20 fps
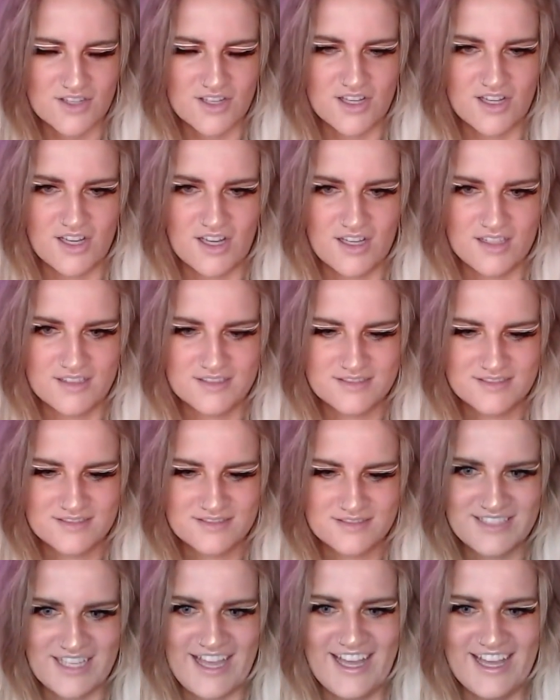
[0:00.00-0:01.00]
Oh,
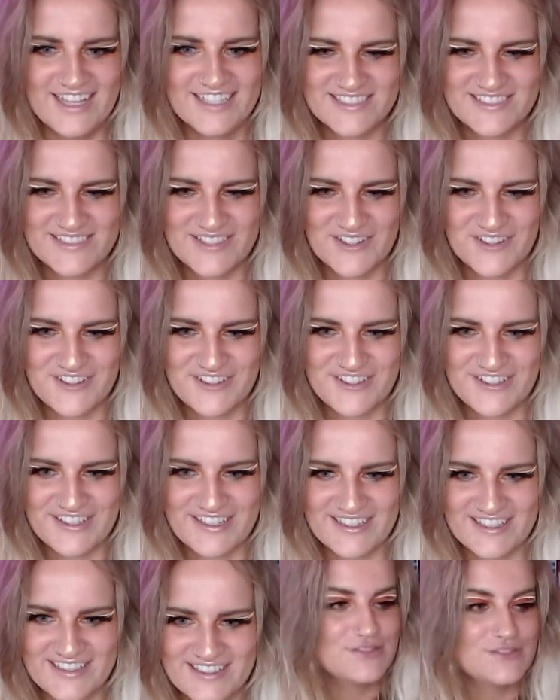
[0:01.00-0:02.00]
ah, so
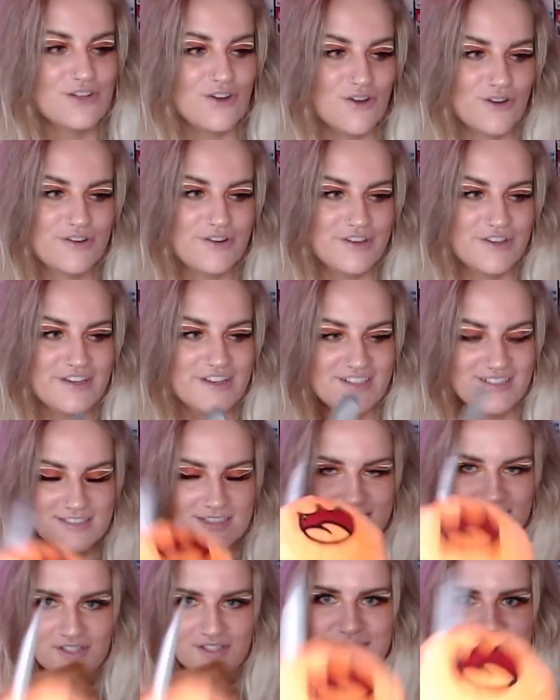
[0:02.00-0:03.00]
good, so
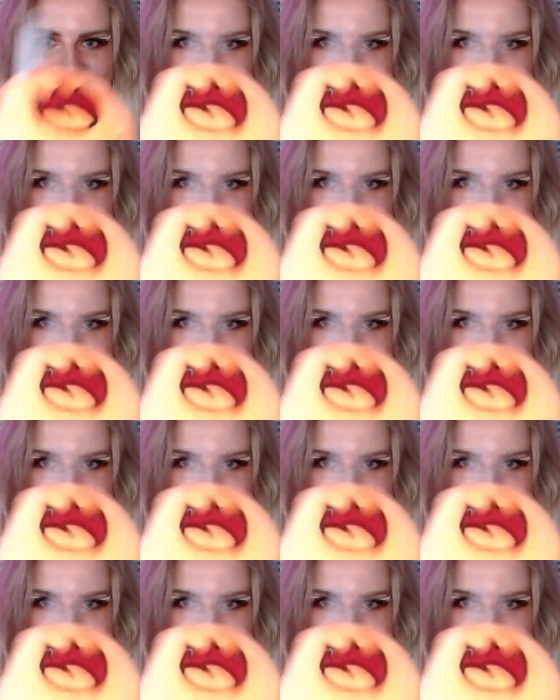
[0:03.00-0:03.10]
good, so